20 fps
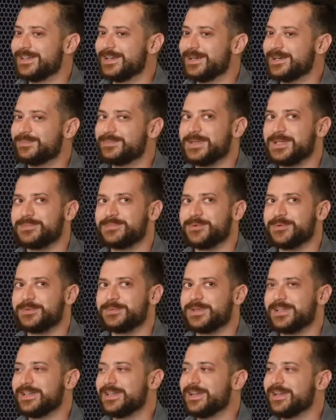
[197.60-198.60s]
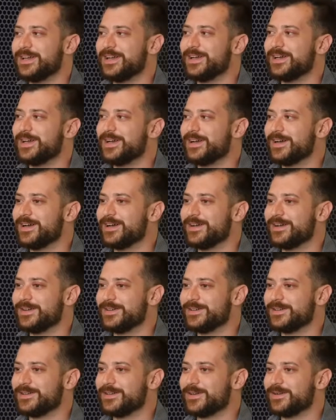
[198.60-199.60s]
uh, people would be,
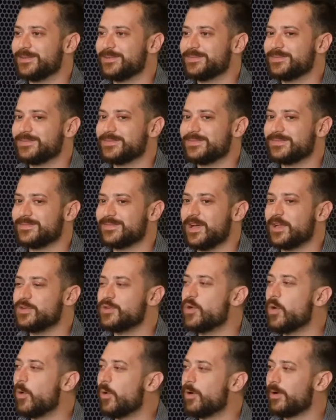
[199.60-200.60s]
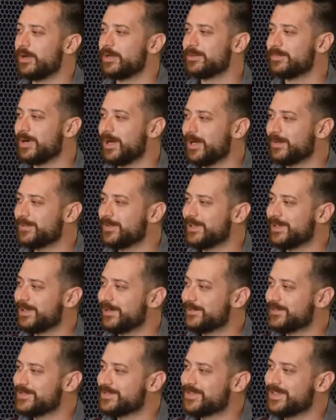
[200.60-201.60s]
uh, you know, annoyed by me,
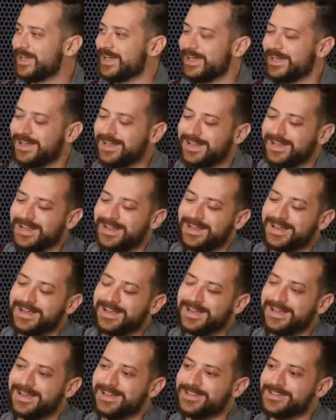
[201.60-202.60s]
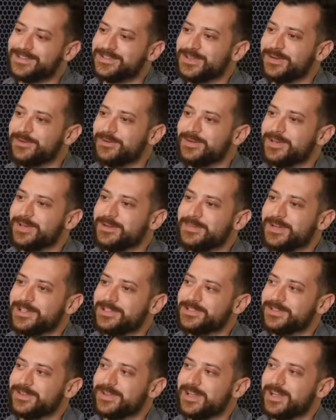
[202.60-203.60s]
I would say. Yeah. Uh, so I wanted to make
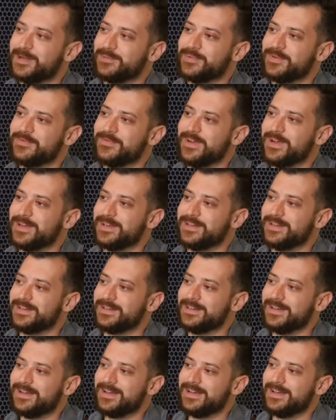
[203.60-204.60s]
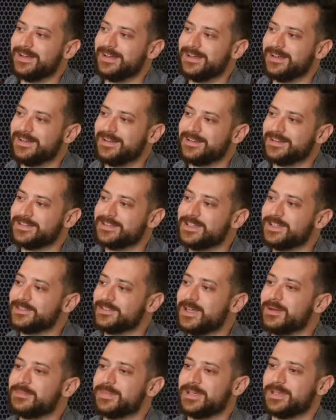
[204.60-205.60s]
sure that I provided, uh, the
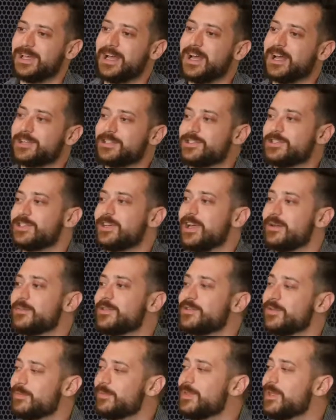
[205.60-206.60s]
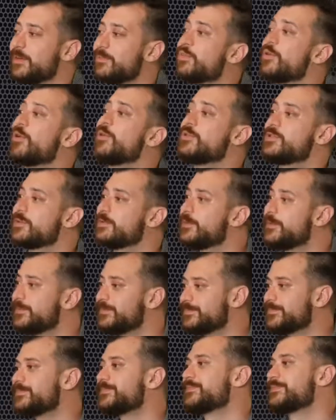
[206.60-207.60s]
sales company actually got me to be approachable.
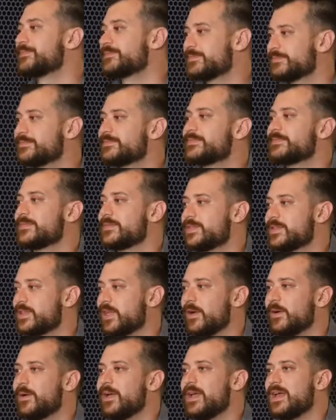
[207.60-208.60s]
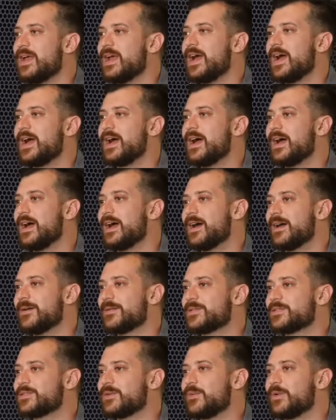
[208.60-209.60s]
Mm-hmm. So,
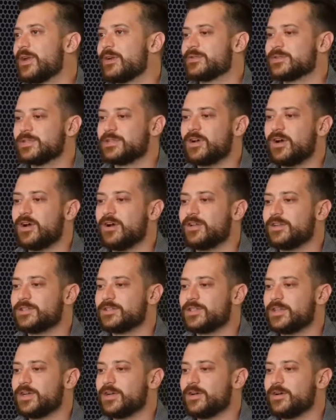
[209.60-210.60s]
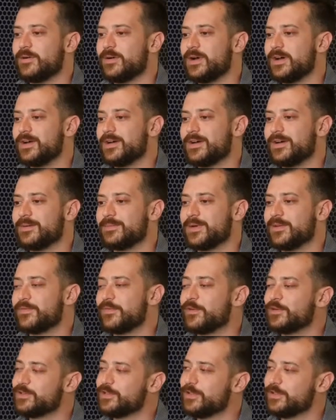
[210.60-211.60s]
uh, so when I was in college though, uh, my
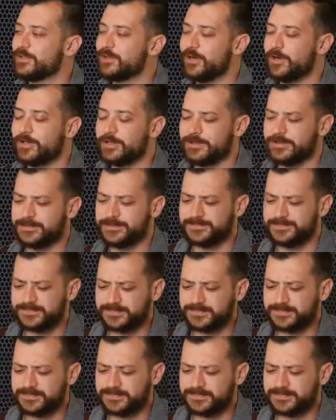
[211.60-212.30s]
first year in college,